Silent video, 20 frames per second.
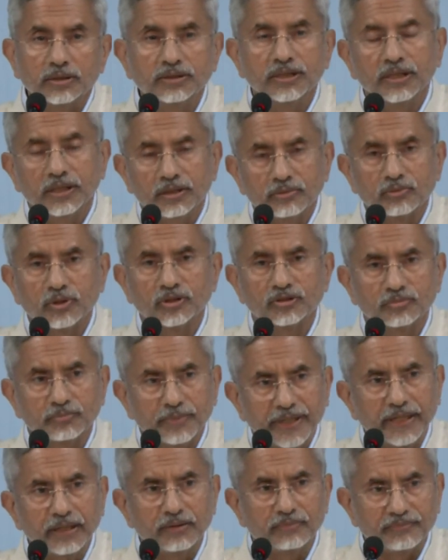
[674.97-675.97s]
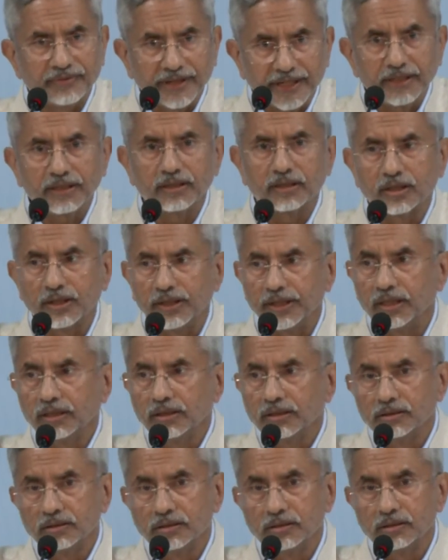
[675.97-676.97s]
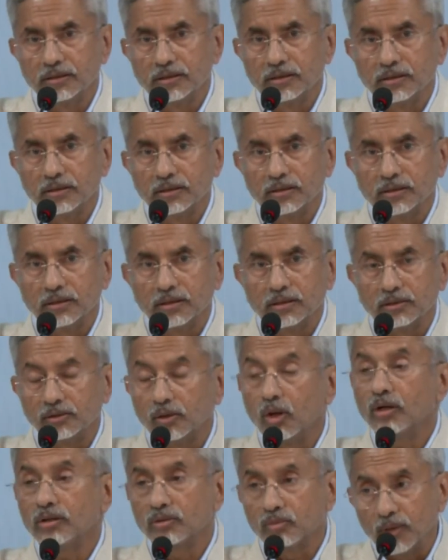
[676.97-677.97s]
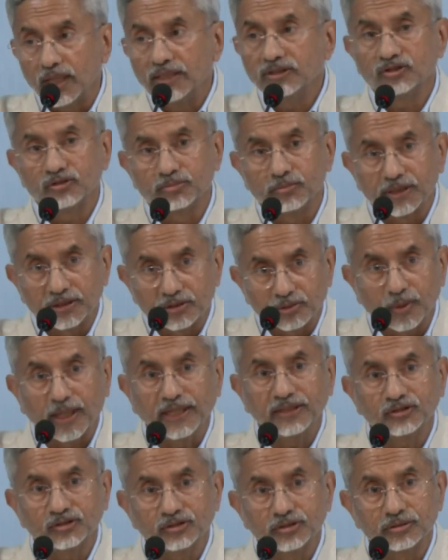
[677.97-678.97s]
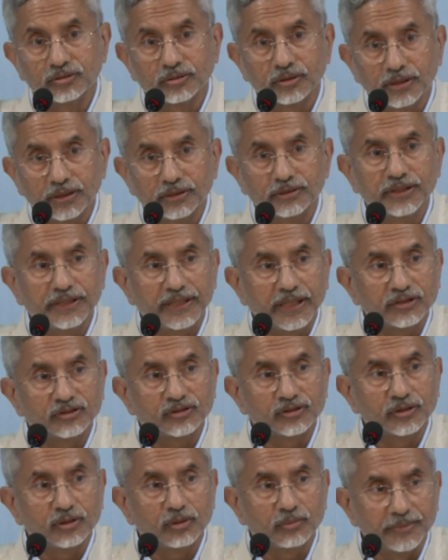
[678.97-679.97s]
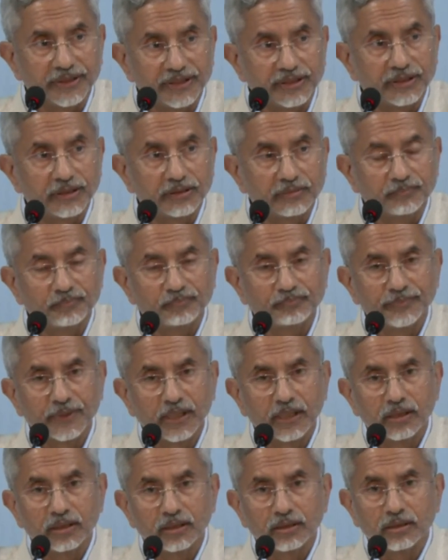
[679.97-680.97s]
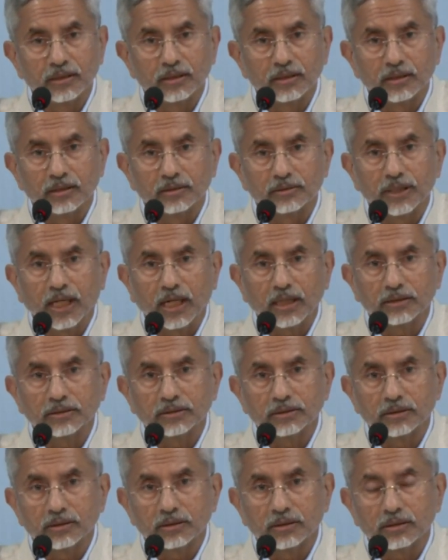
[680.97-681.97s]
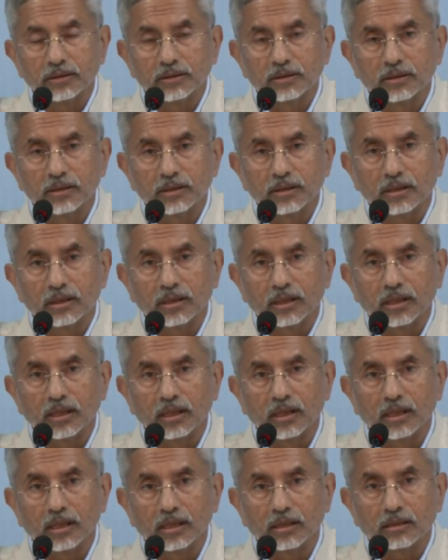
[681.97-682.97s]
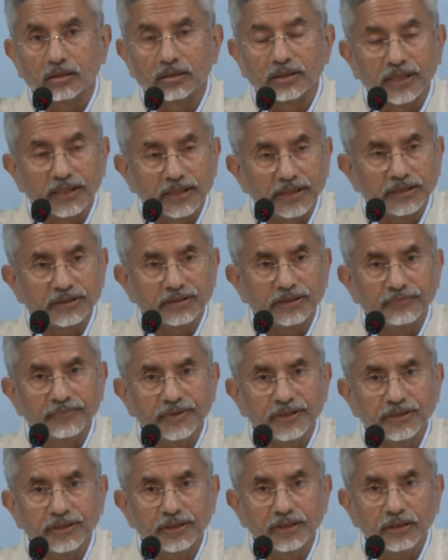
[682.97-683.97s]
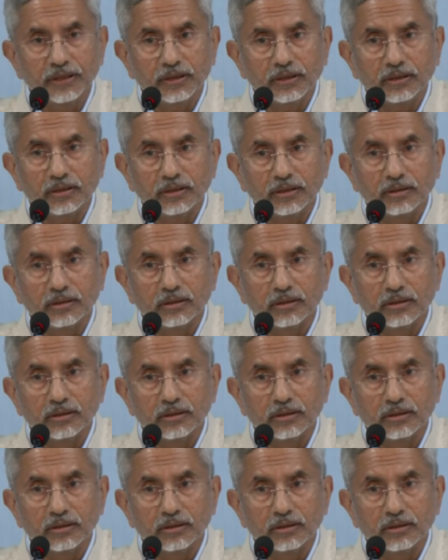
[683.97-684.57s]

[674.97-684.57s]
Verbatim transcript: I think it was made very clear, not once but twice in the SCO meeting, that uh, connectivity